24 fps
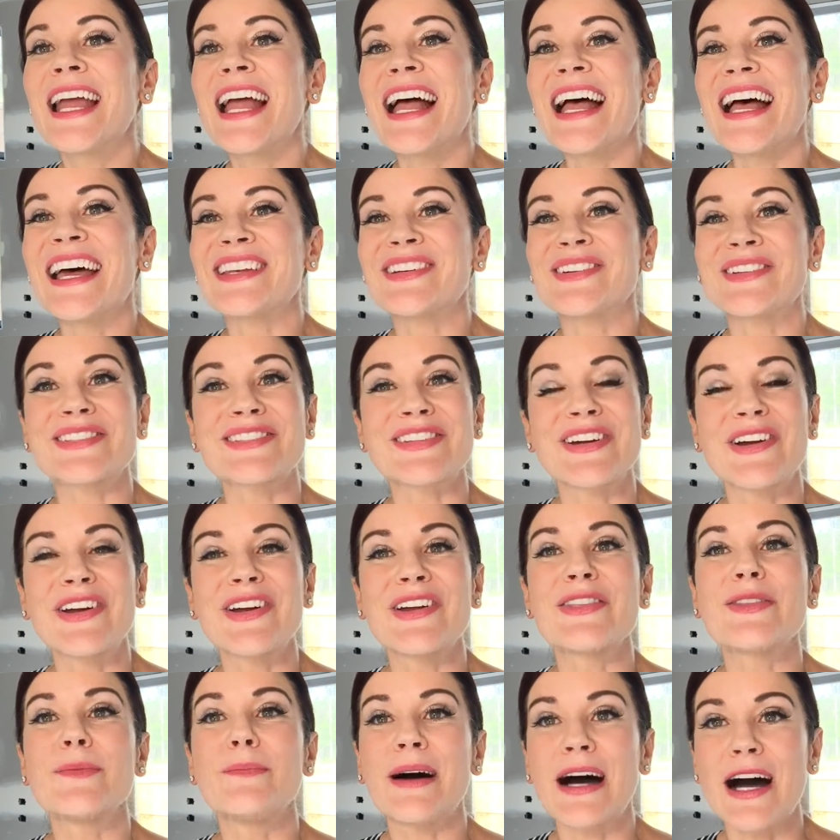And also
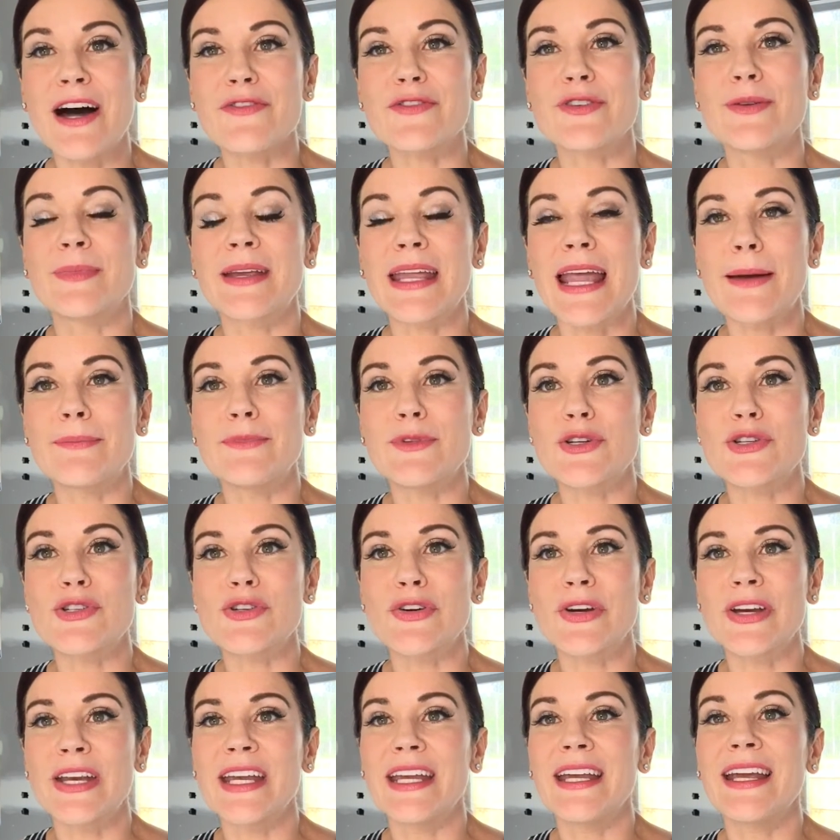the bathroom
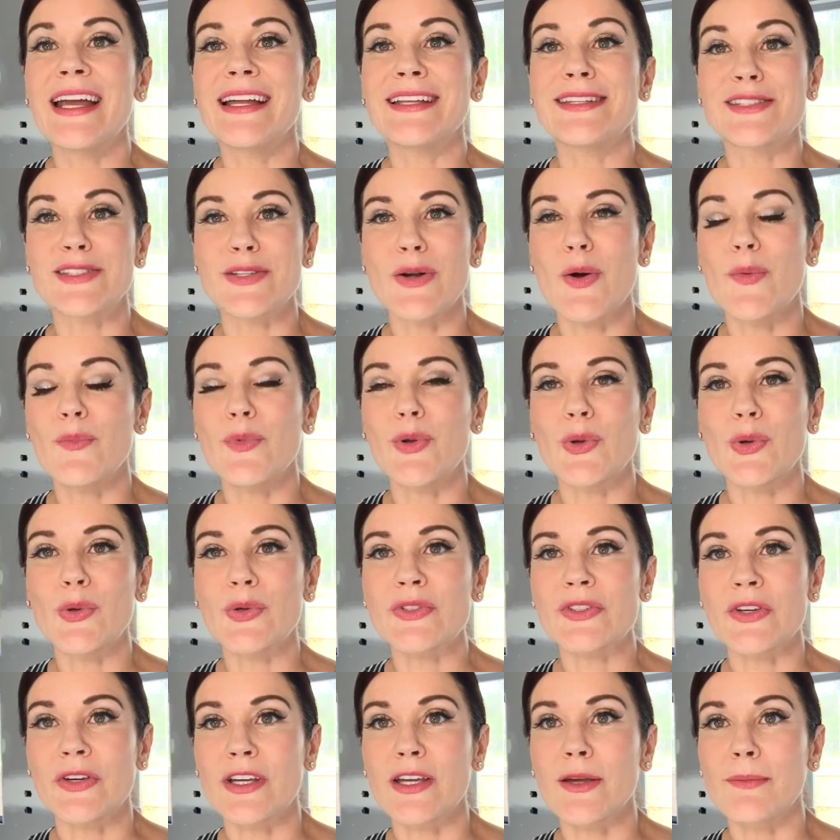cabinetry and so on will
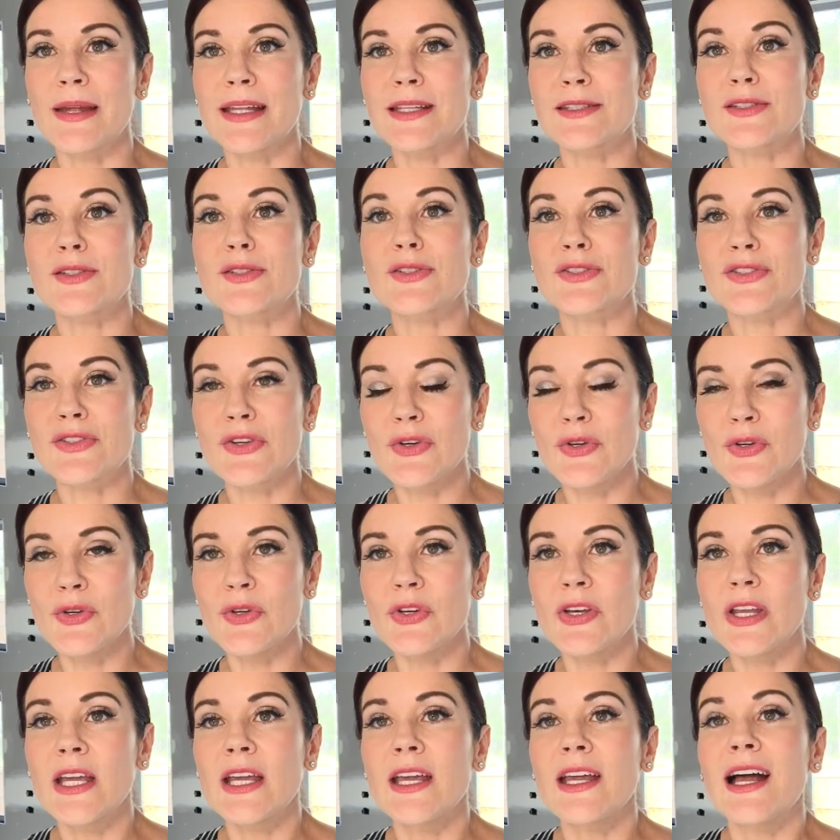also commence soon.
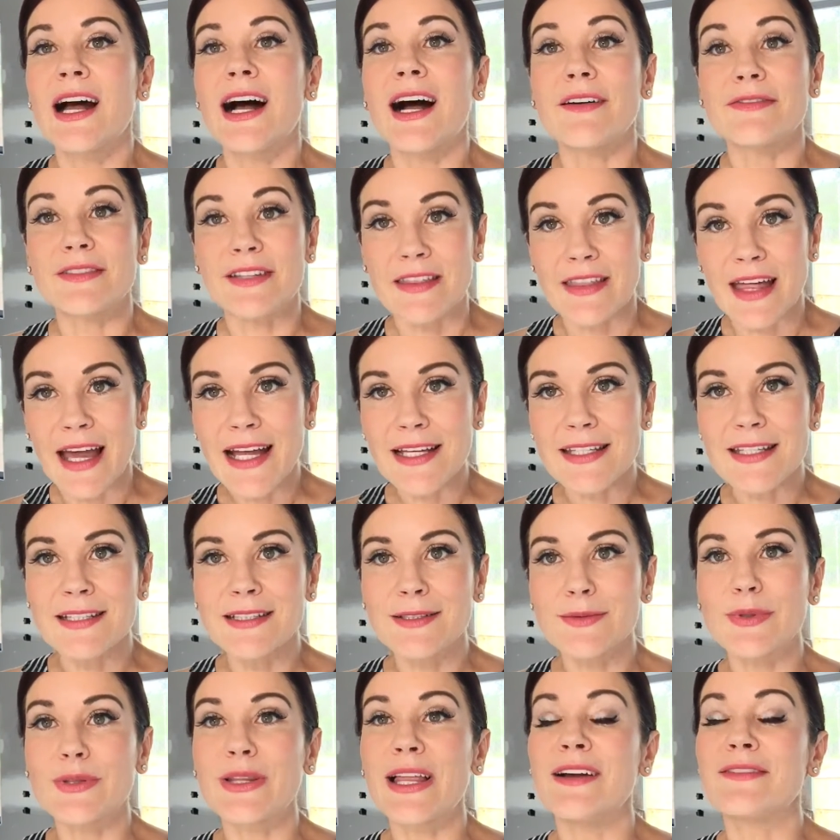After that,
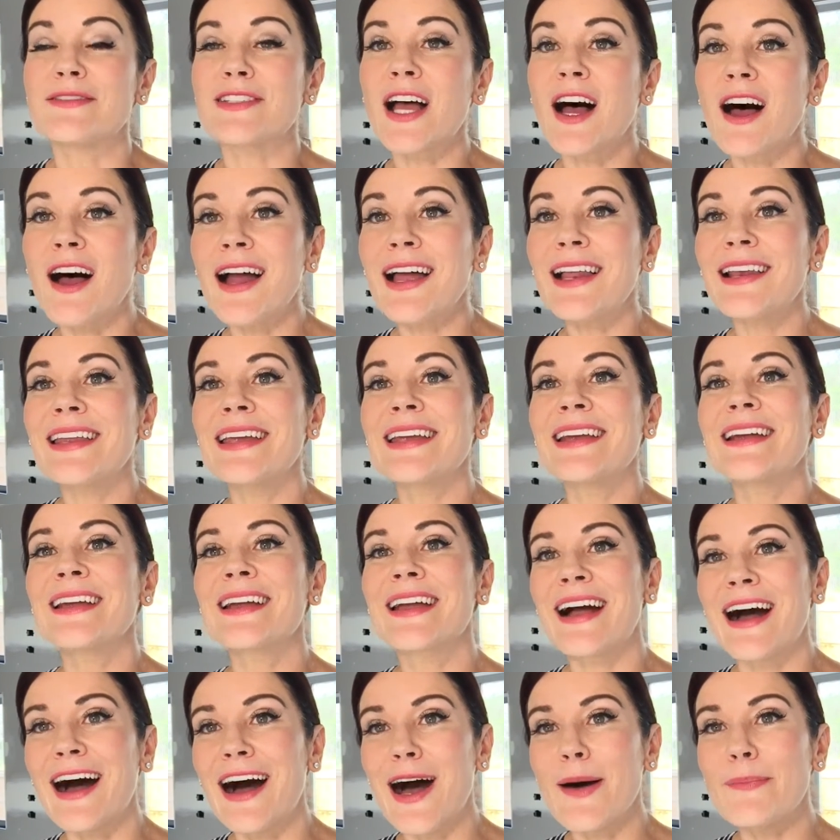we'll have tiling,
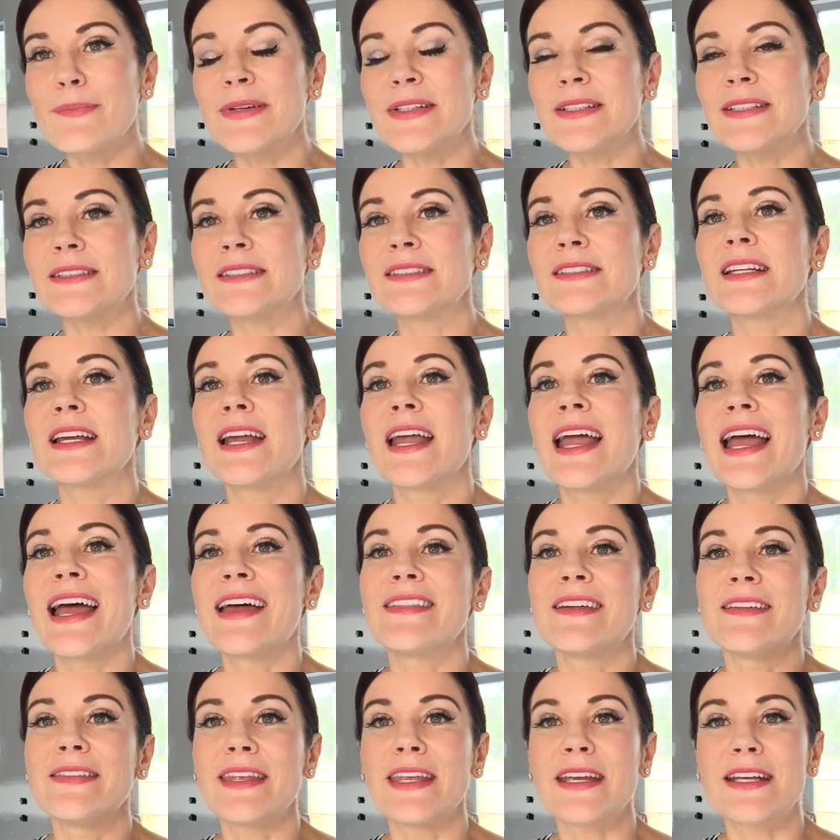carpets, and
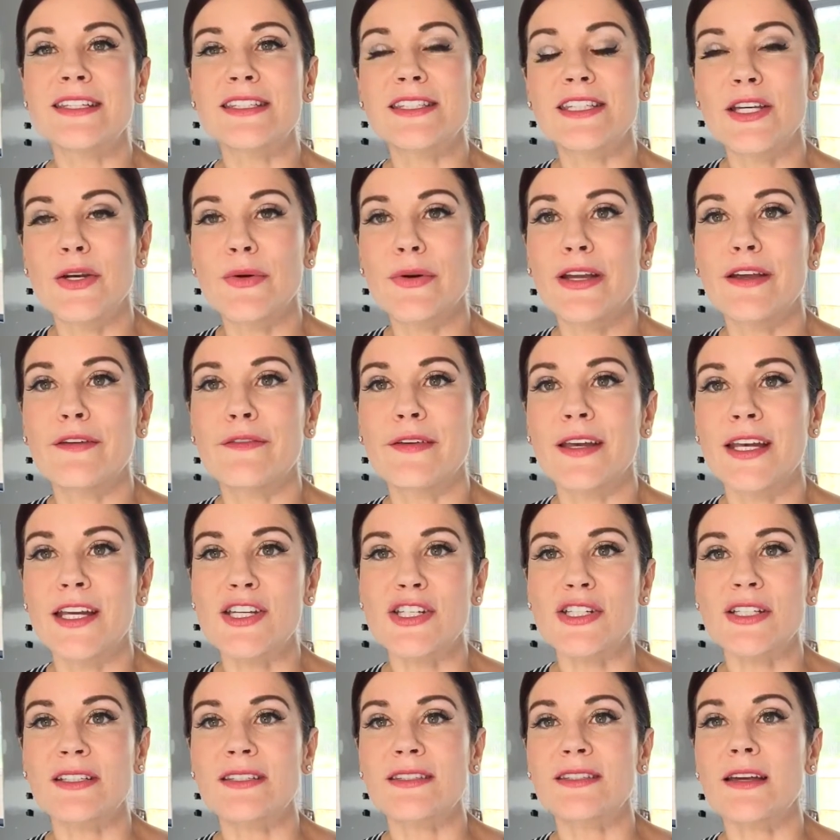then the exterior
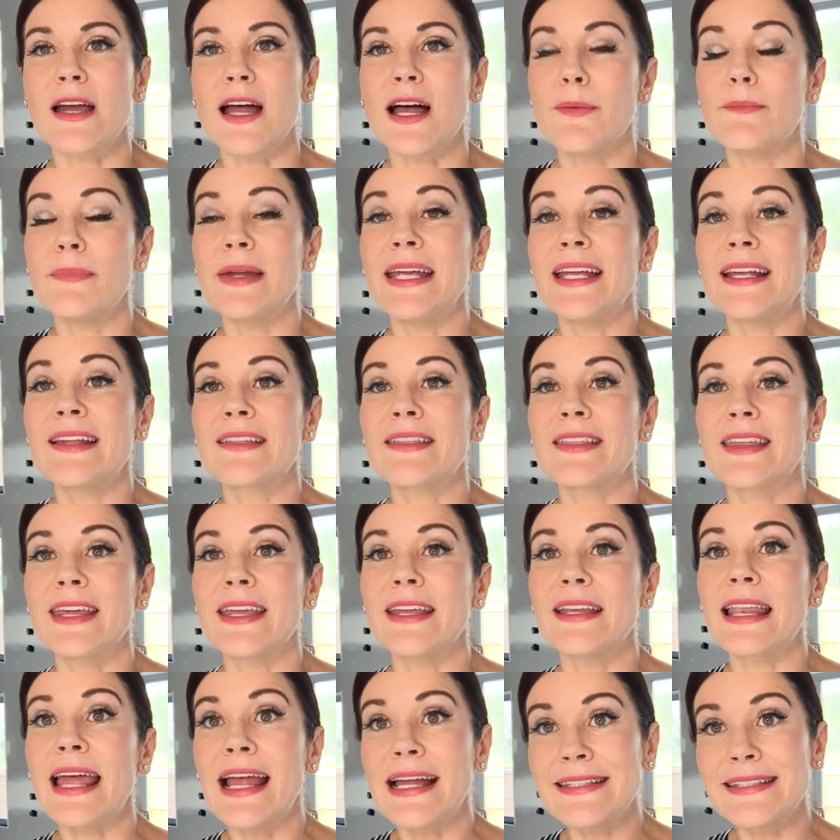finishes being
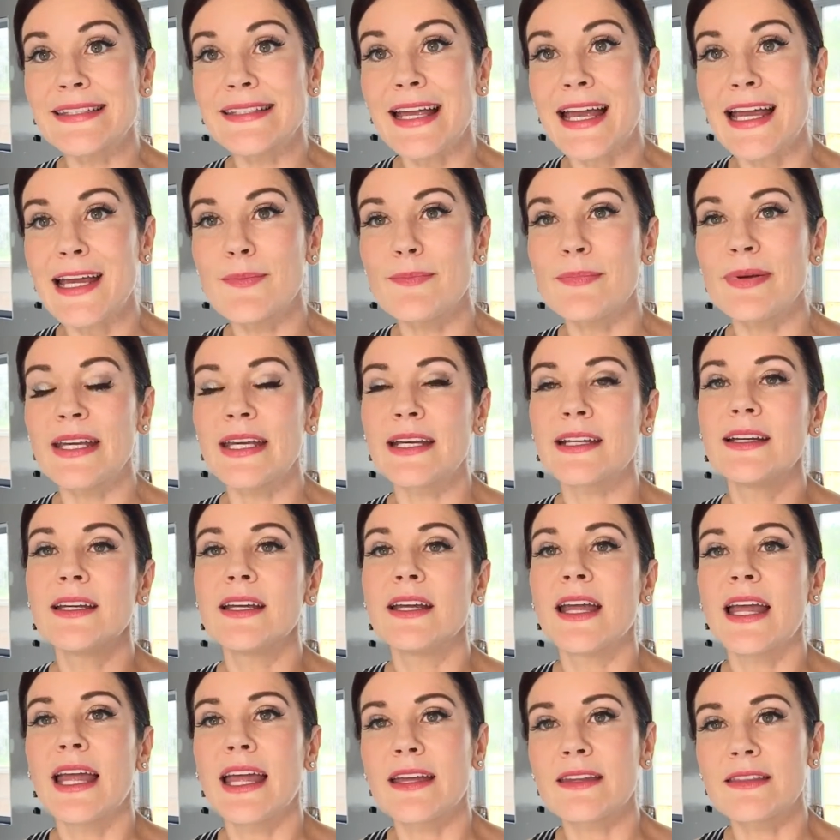the landscaping
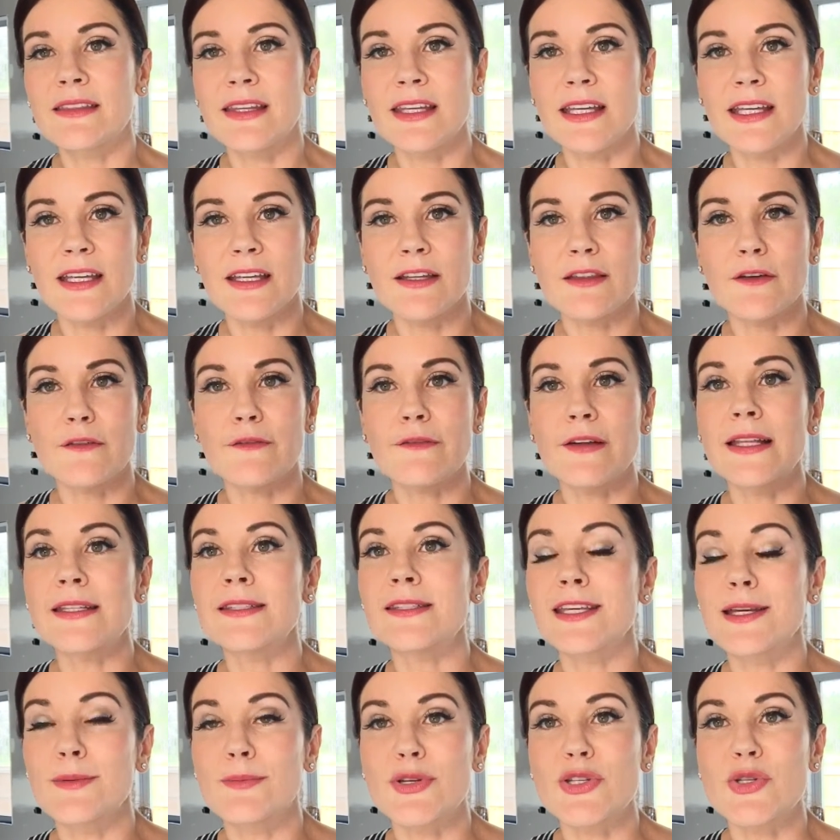and the
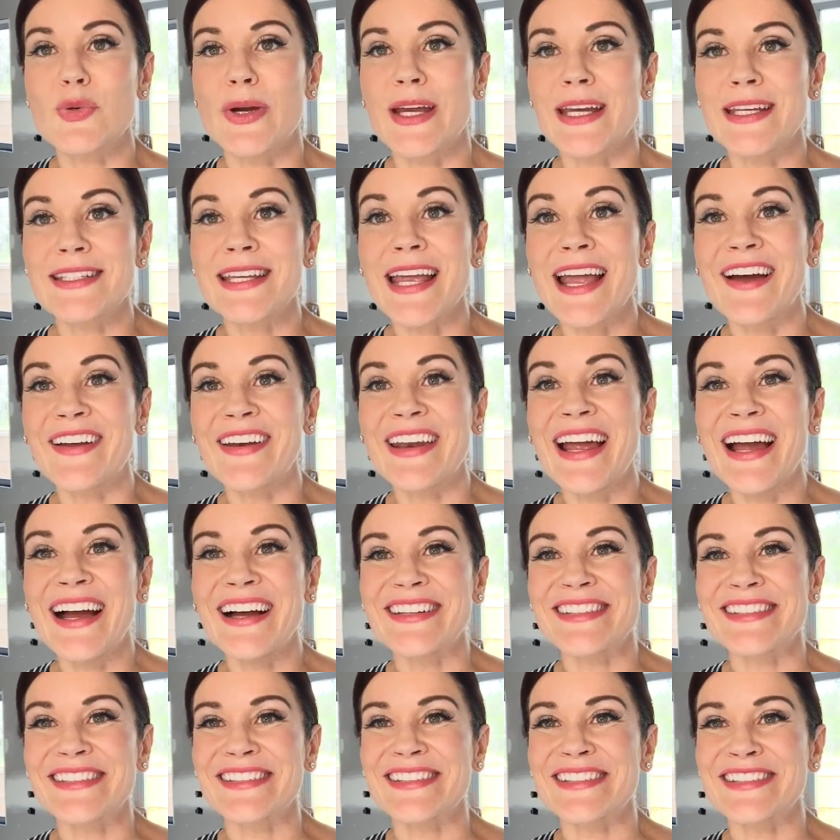fencing between
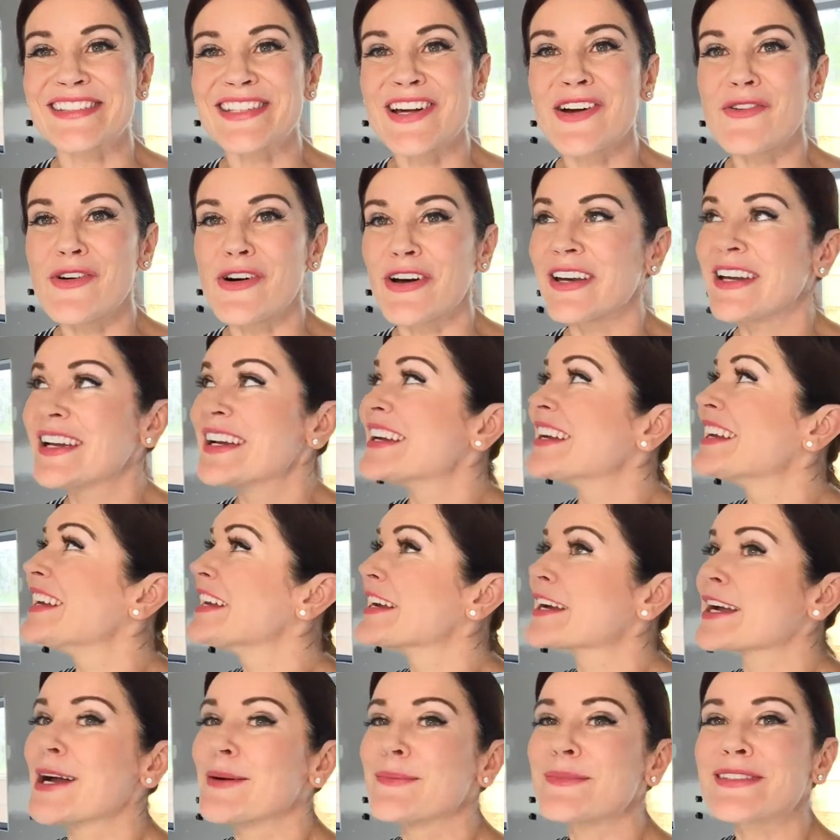townhouses and so on. Here
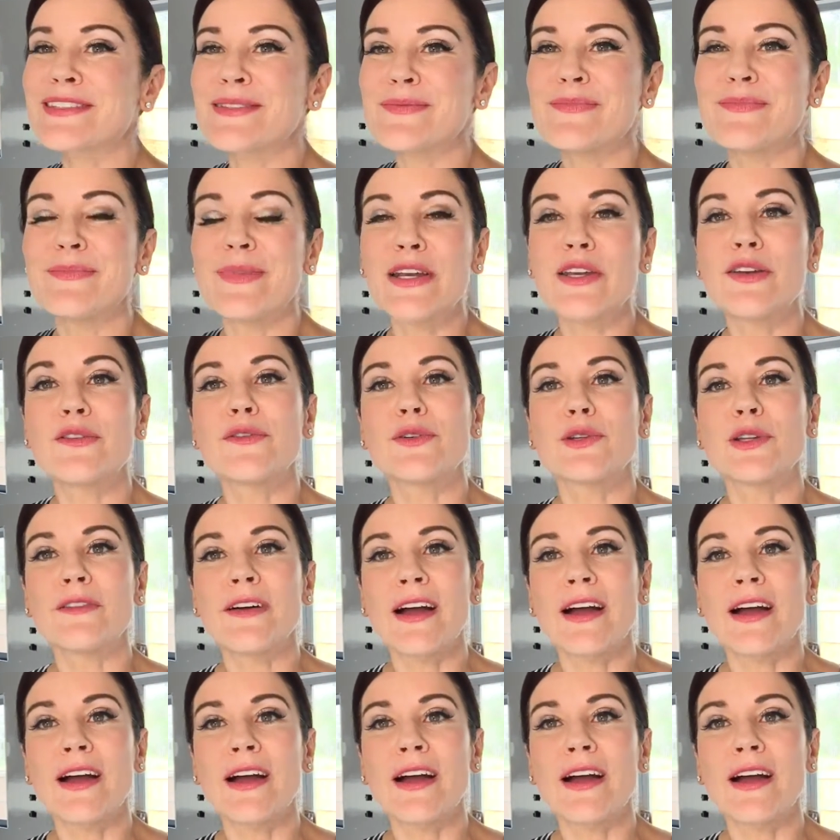comes some wonderful of